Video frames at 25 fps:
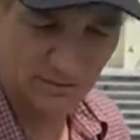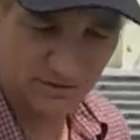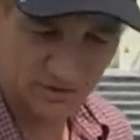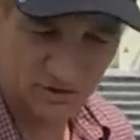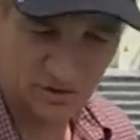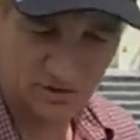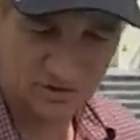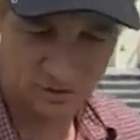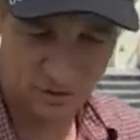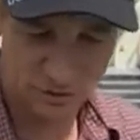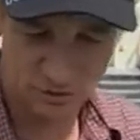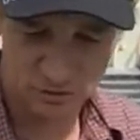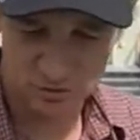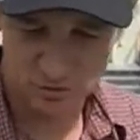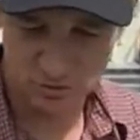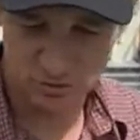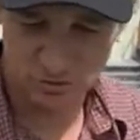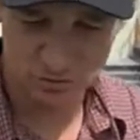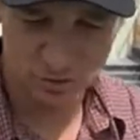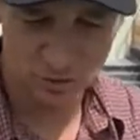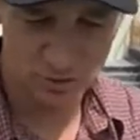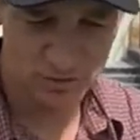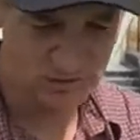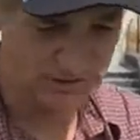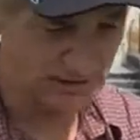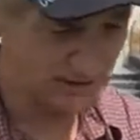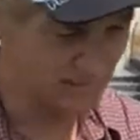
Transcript: She'd do 2 rows,